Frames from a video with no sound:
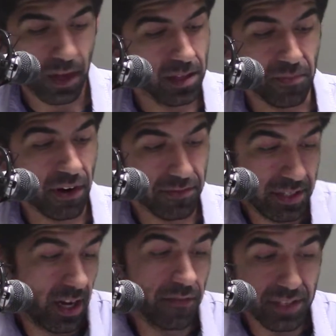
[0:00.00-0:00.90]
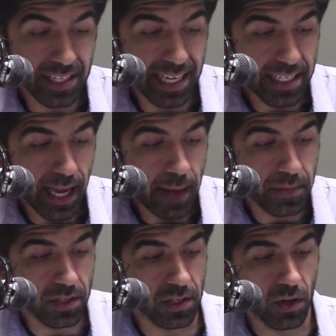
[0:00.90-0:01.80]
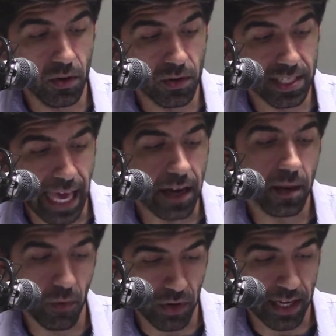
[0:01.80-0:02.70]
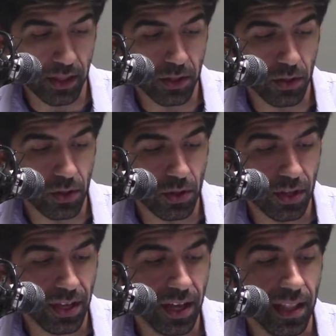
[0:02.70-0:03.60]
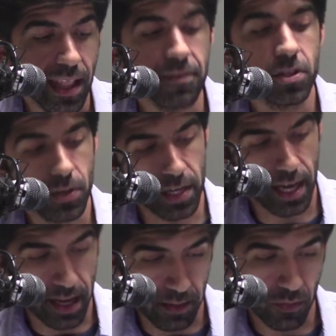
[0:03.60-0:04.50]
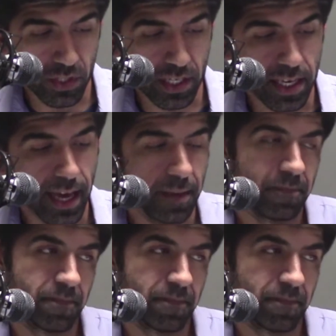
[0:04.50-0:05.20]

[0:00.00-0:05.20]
the press conferences as they happen. So Saturday morning at 11:30 a.m. was EA,